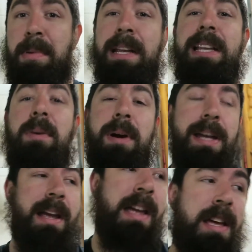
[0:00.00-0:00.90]
But
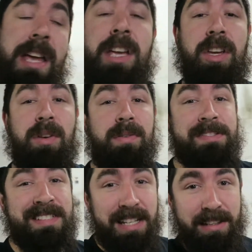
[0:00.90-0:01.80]
anyway,
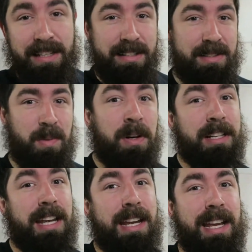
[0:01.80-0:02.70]
you've seen this
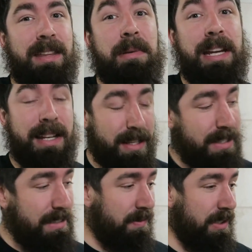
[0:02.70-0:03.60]
working in the beginning
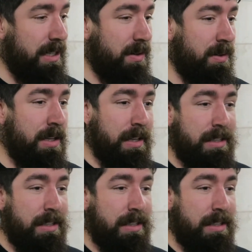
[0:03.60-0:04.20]
of this video,